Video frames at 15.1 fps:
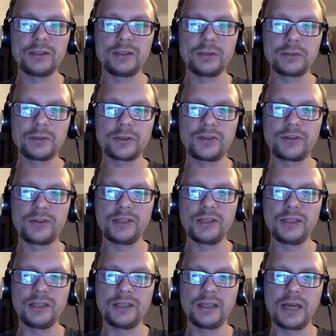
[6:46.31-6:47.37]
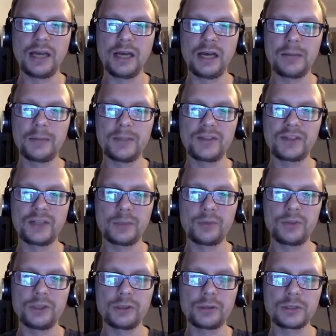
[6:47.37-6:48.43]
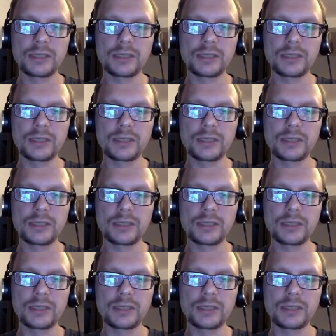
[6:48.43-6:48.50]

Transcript: you will see a step 0.